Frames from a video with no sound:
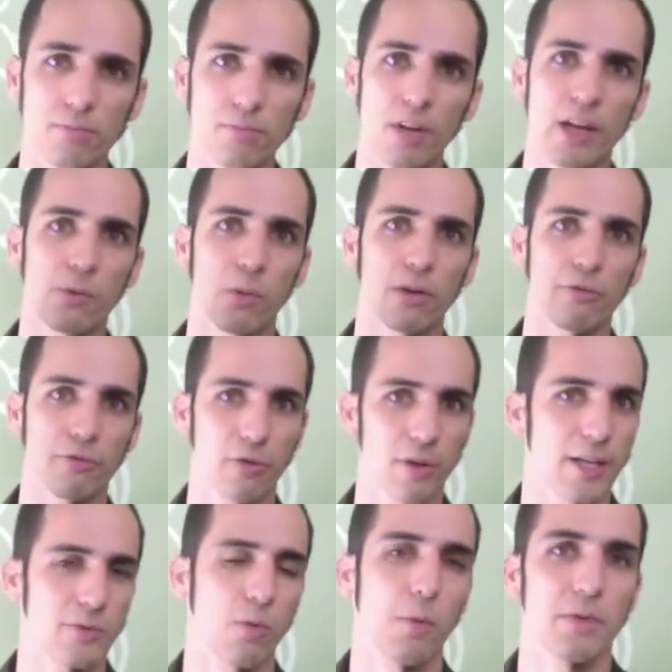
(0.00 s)
in one
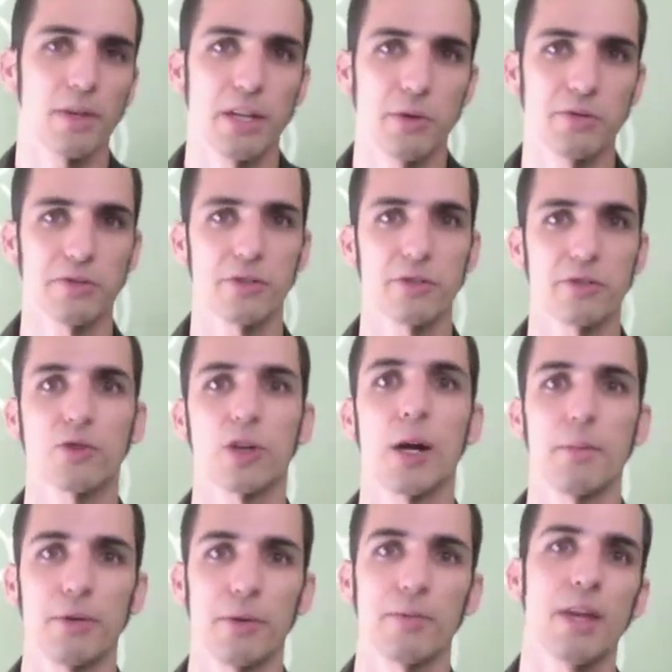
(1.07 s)
phrase, what would they use to
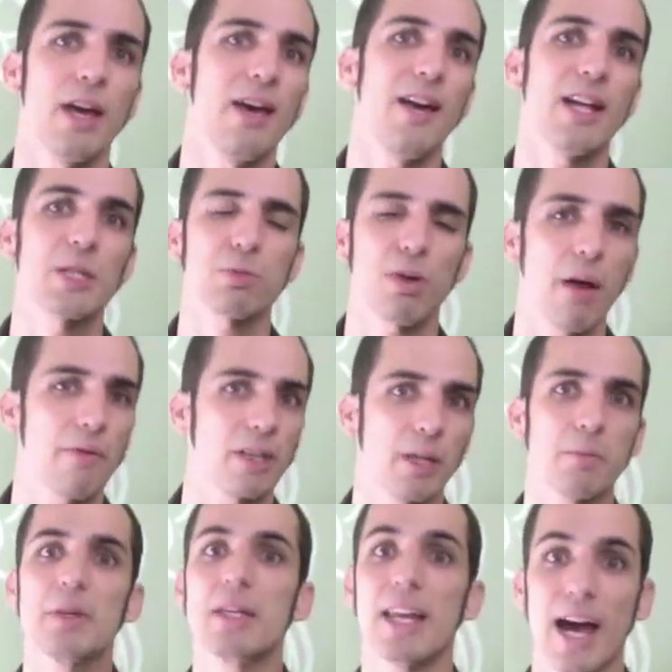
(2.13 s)
describe you? And it's probably going
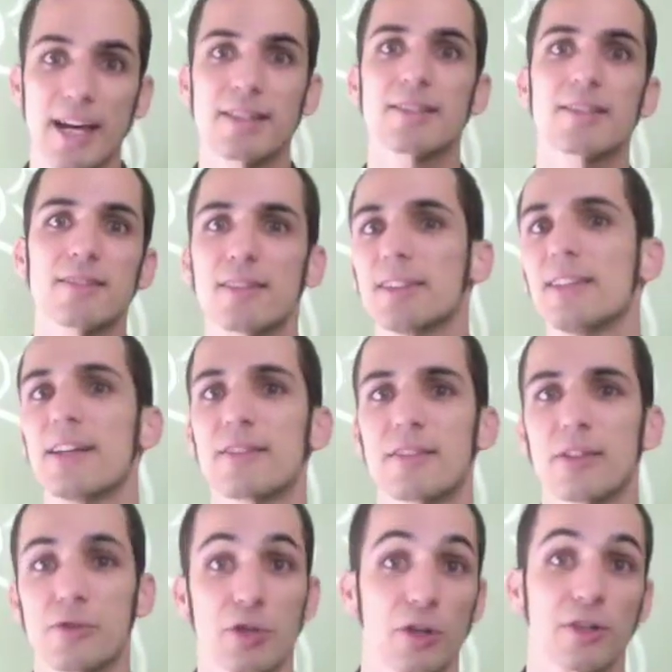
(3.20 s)
to be nice, unless
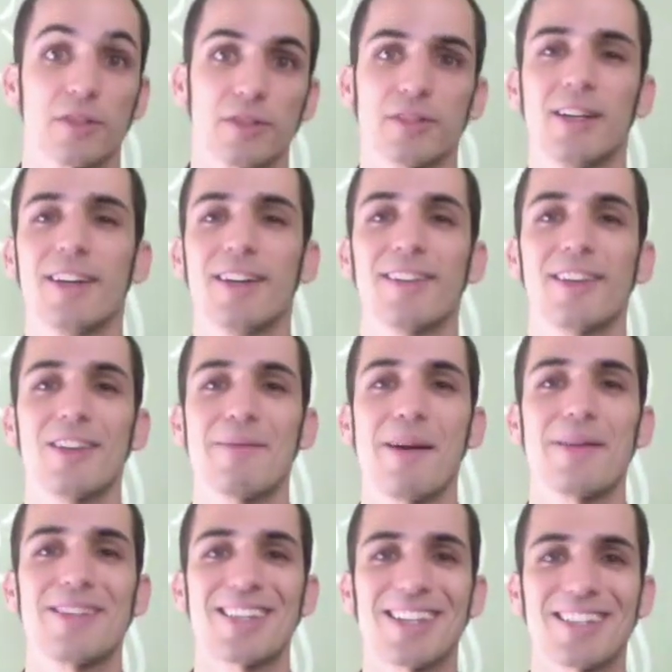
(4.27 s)
they're jerks. Then they
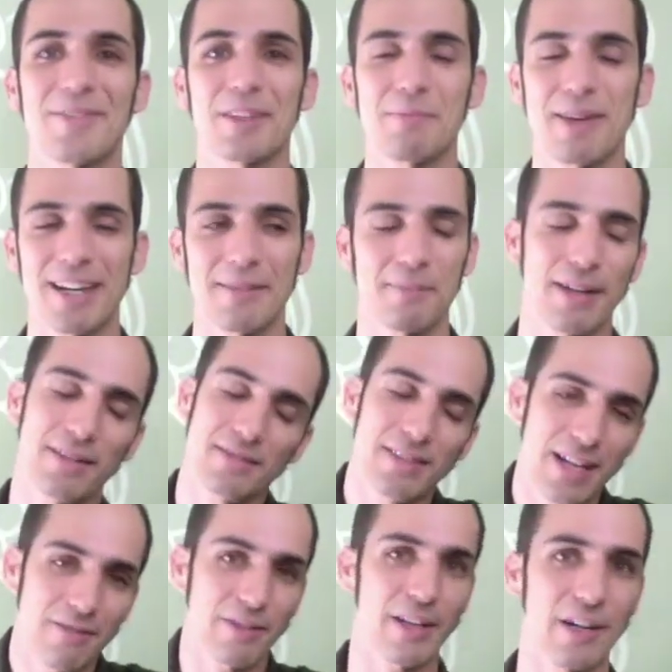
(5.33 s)
might say something mean, but you
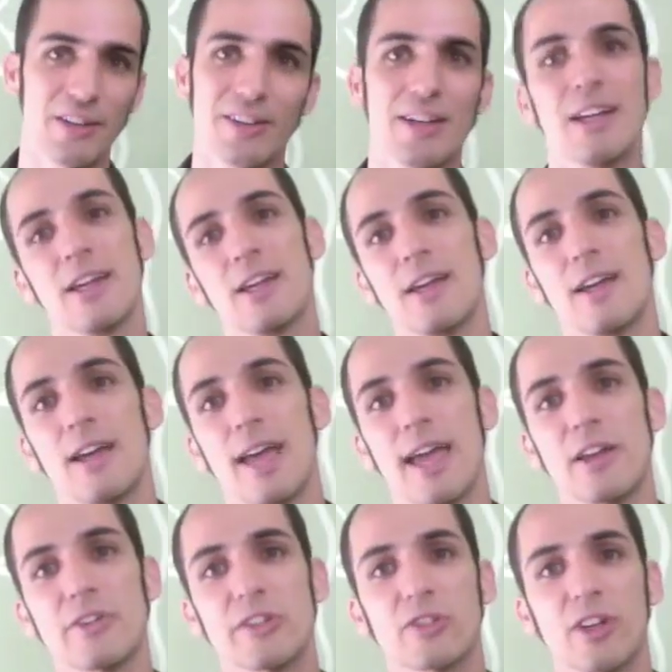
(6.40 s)
never know.
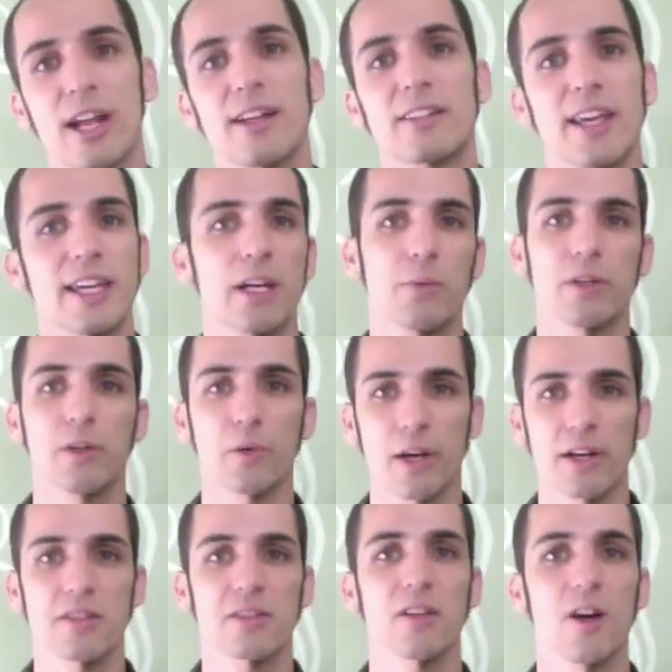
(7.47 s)
And just kind of take it with a grain
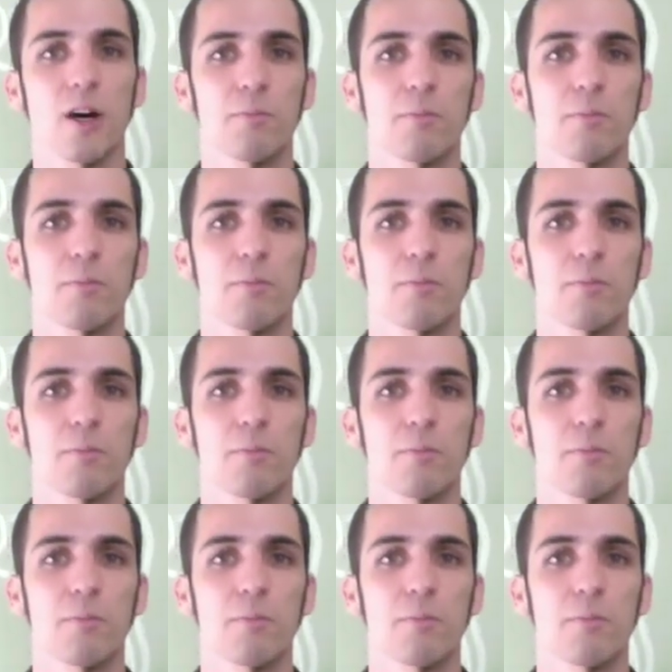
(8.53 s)
of salt,